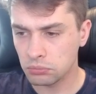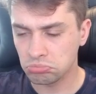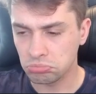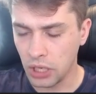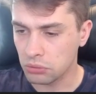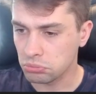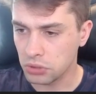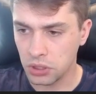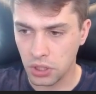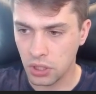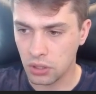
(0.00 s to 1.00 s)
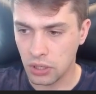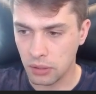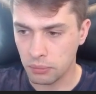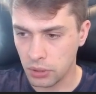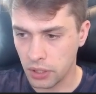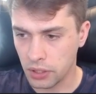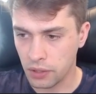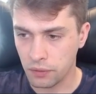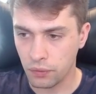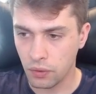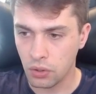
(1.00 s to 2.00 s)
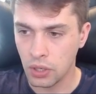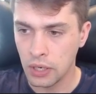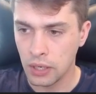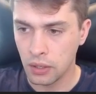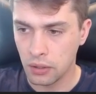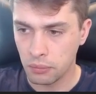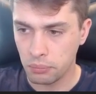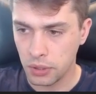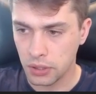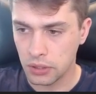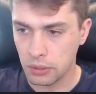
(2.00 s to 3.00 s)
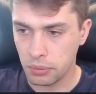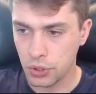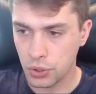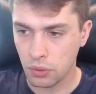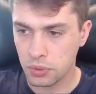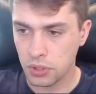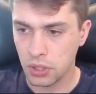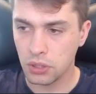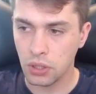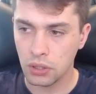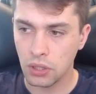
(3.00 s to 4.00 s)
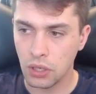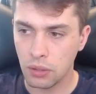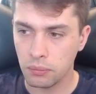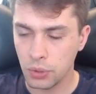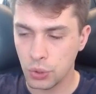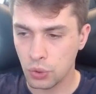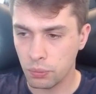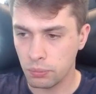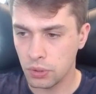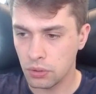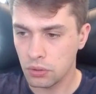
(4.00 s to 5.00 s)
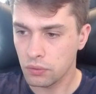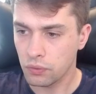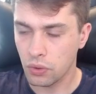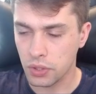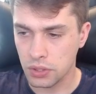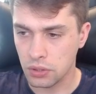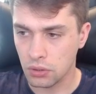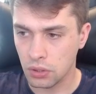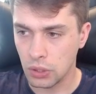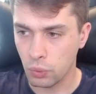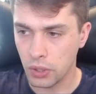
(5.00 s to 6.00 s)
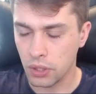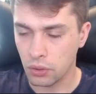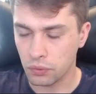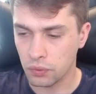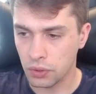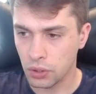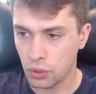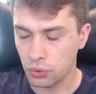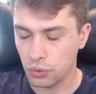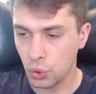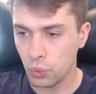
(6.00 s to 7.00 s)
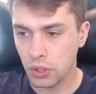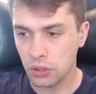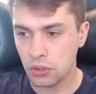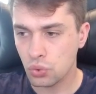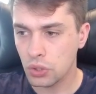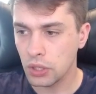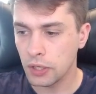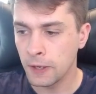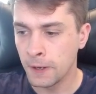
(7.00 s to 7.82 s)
yeah, in here I am playing a4, pinning the bishops, hitting them. Bishop b4 is the only way of continuing this, really.